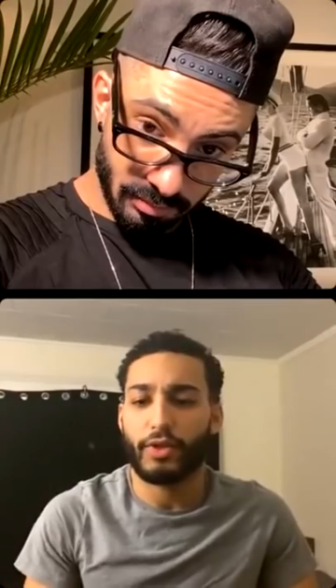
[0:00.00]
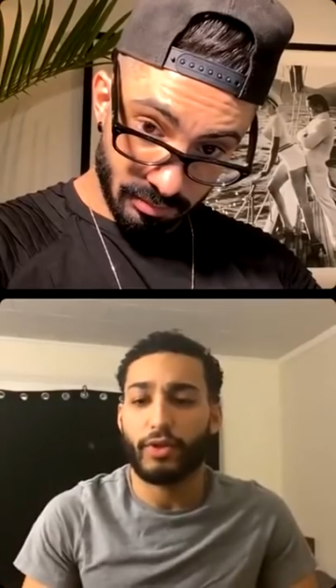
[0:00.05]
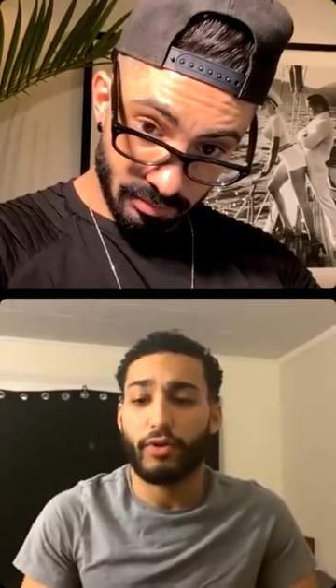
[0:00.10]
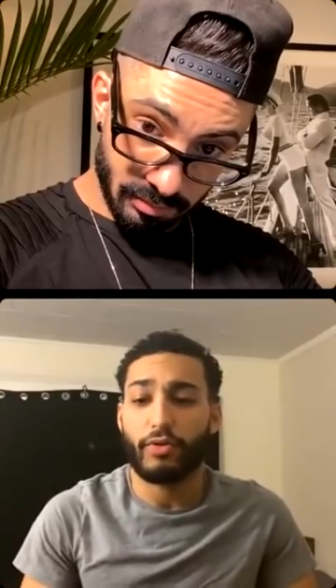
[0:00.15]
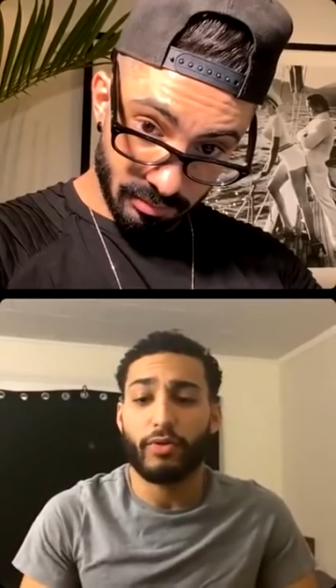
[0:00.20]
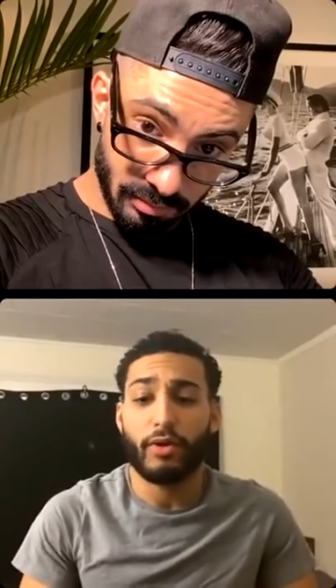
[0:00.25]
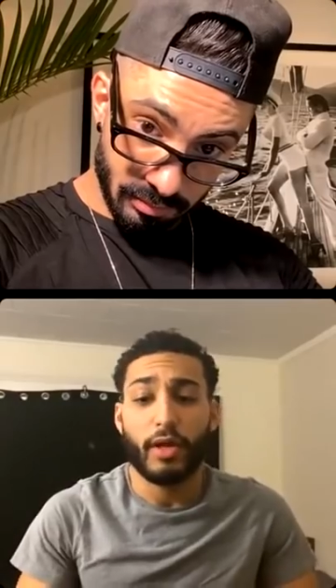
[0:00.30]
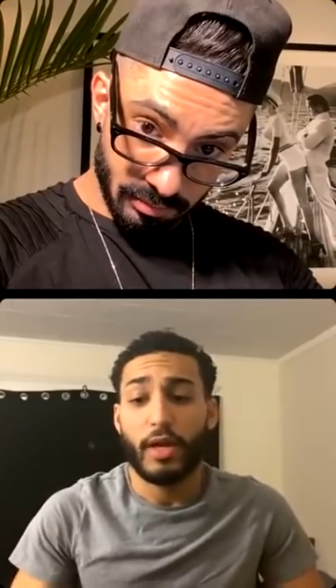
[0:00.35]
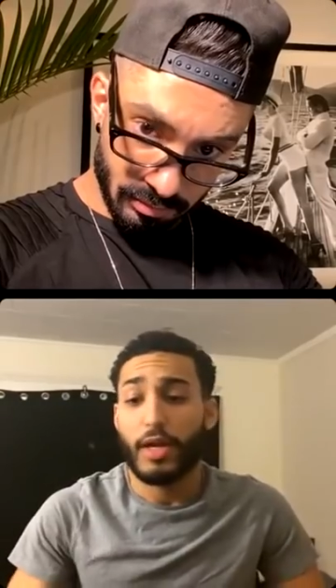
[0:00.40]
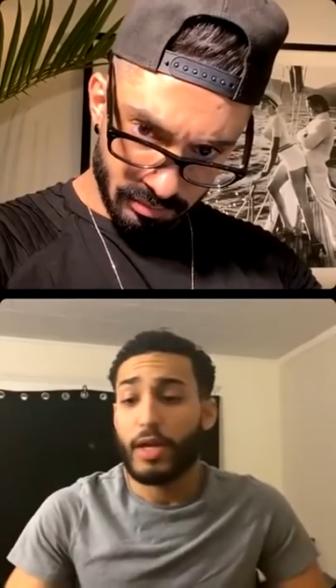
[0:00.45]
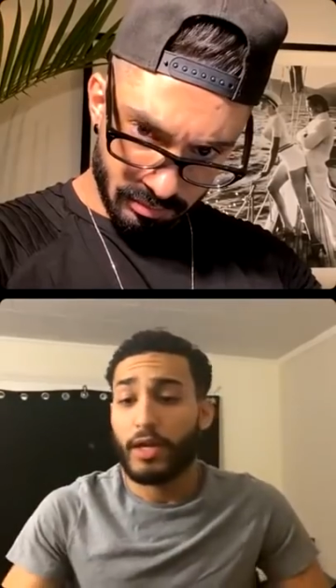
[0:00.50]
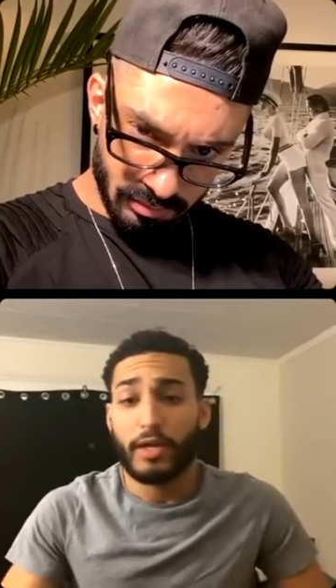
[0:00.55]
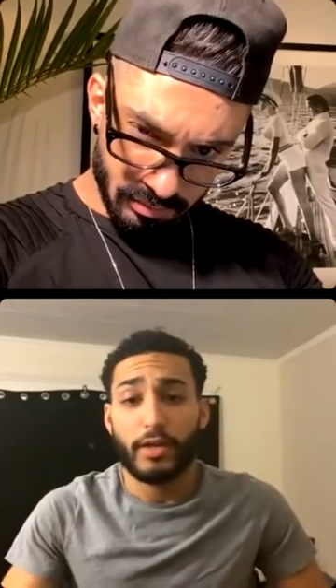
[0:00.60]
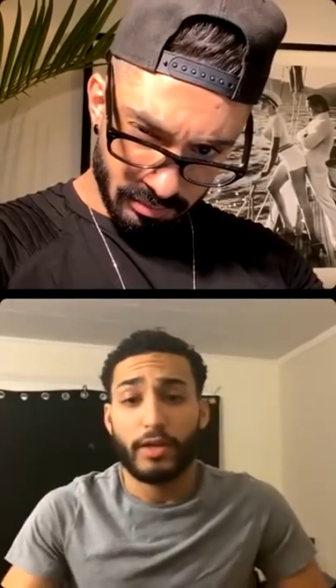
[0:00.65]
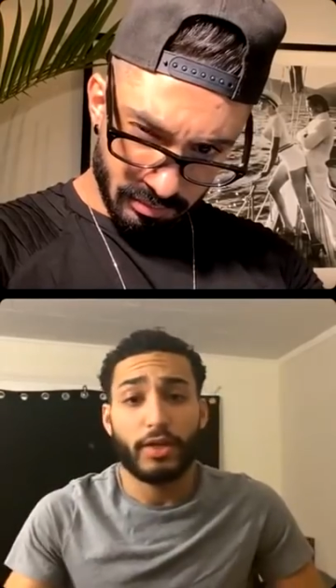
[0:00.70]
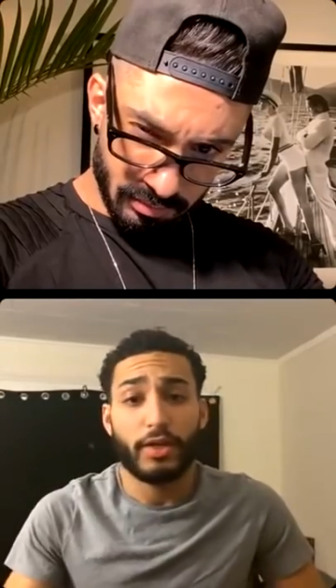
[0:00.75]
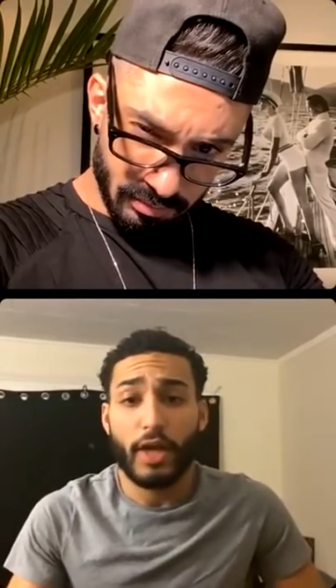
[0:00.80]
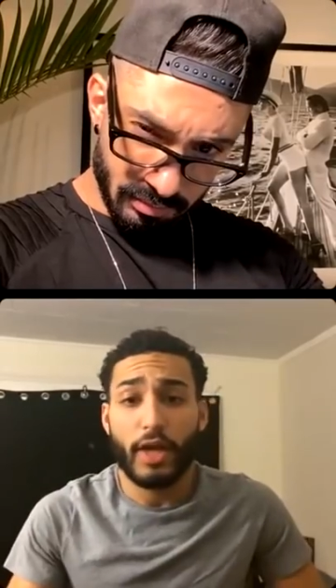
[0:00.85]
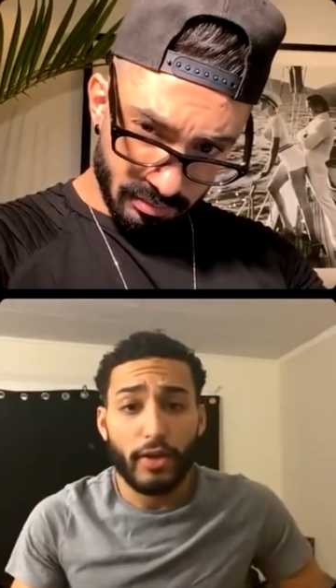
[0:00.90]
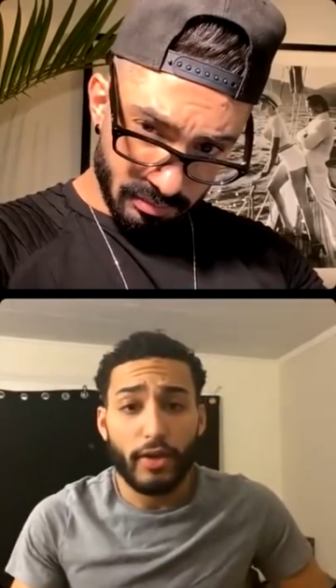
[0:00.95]
You know,
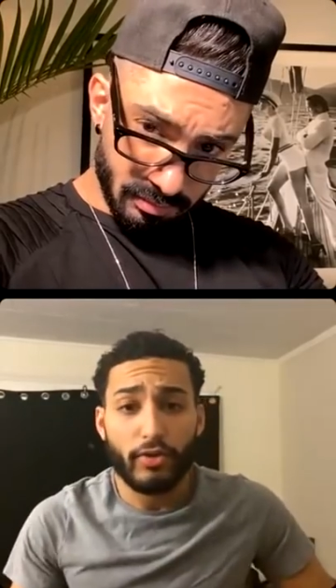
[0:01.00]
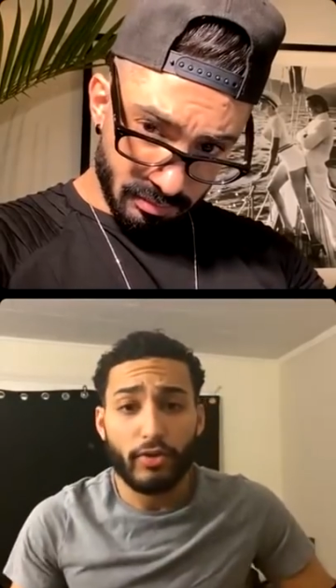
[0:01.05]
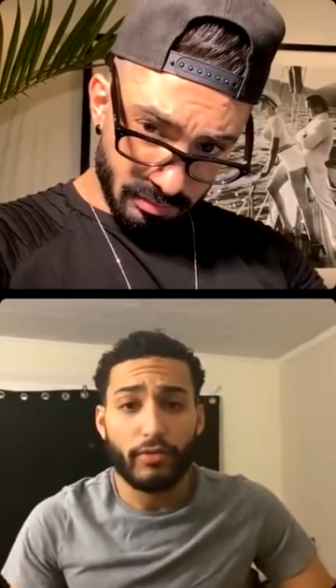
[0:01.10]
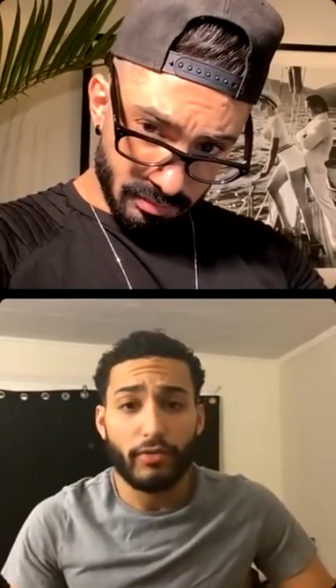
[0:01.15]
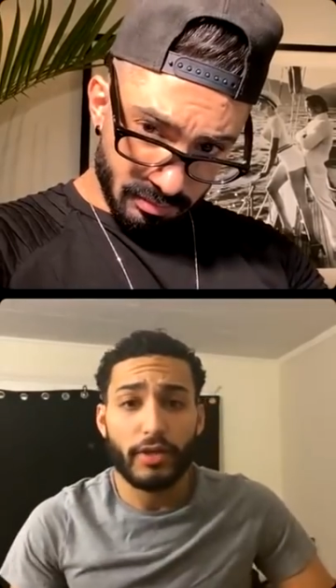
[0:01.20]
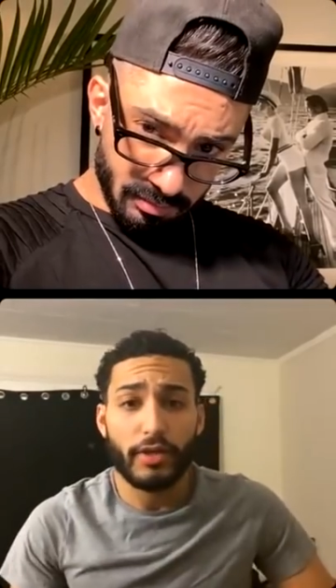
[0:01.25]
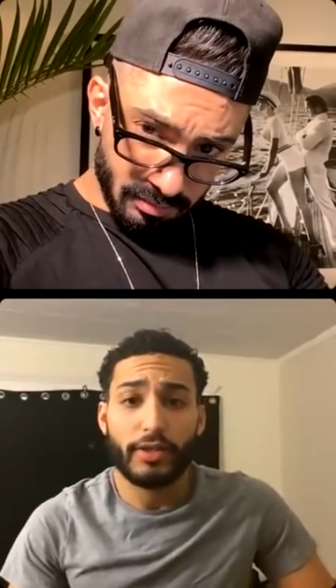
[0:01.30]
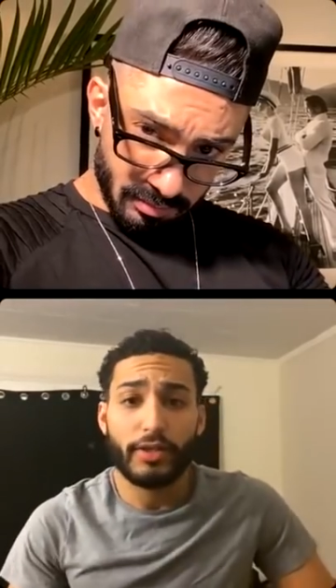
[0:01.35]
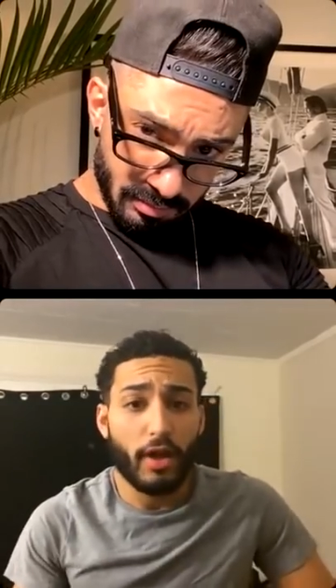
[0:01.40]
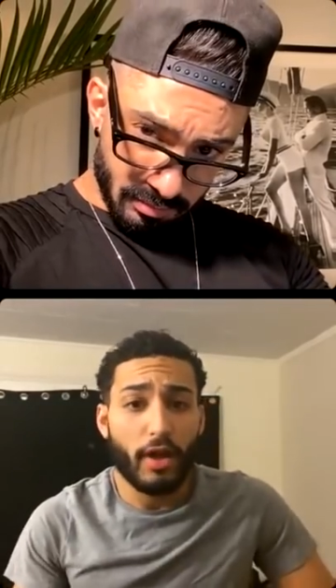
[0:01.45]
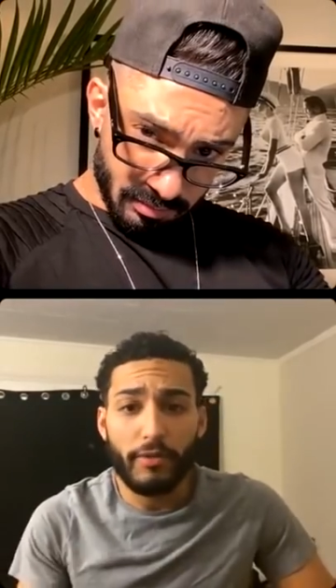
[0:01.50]
you're not a queen.